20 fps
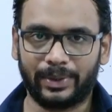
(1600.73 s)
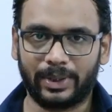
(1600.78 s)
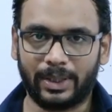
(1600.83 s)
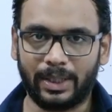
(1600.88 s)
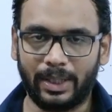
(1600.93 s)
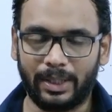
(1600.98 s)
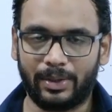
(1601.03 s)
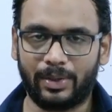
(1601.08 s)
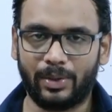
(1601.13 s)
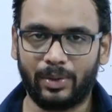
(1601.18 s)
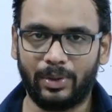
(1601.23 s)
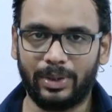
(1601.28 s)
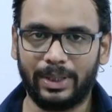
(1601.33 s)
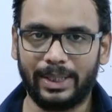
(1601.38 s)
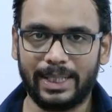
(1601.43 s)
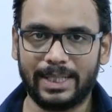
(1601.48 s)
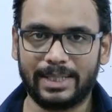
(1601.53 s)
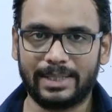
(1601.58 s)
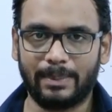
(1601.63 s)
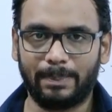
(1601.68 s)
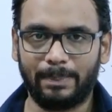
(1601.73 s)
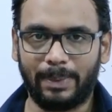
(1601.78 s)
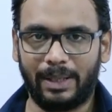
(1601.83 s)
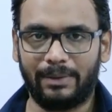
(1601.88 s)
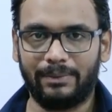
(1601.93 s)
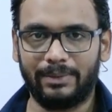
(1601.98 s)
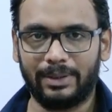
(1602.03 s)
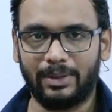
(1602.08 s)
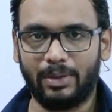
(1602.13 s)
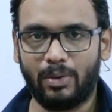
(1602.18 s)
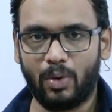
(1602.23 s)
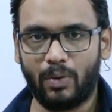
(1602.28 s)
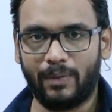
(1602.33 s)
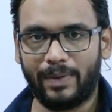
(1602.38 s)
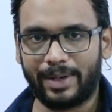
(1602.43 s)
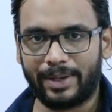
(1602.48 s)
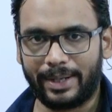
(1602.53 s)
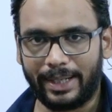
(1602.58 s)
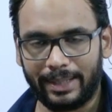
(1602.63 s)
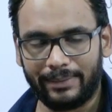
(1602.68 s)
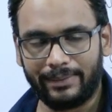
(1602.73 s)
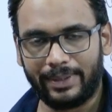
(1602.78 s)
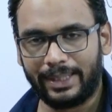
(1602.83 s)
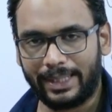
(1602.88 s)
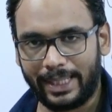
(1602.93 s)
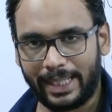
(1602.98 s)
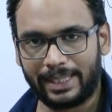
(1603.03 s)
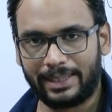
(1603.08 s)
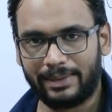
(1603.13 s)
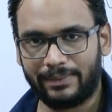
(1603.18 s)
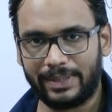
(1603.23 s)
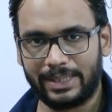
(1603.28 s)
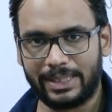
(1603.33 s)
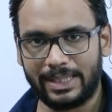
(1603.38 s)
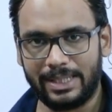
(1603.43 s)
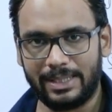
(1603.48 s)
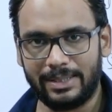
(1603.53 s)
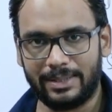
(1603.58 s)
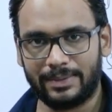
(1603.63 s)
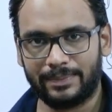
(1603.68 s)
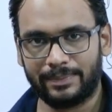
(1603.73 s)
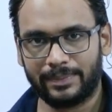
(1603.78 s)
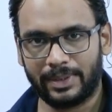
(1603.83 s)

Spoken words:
Control is the power over relevant activities